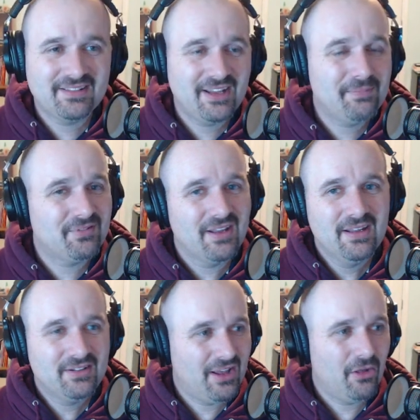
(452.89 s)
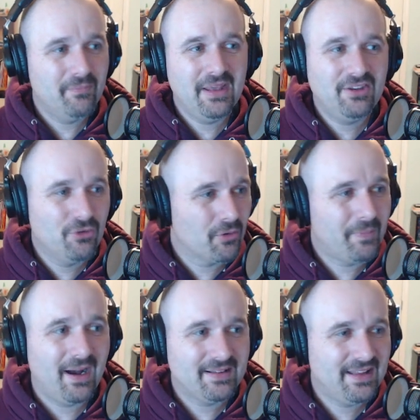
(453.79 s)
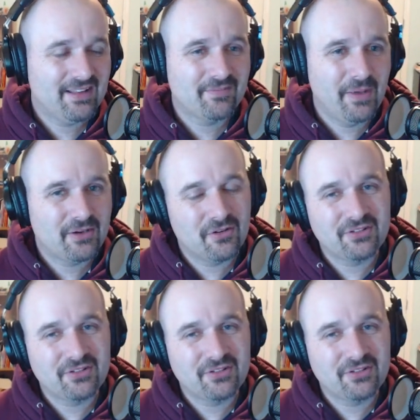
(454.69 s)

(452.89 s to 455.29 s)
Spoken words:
tips to help make your podcast better,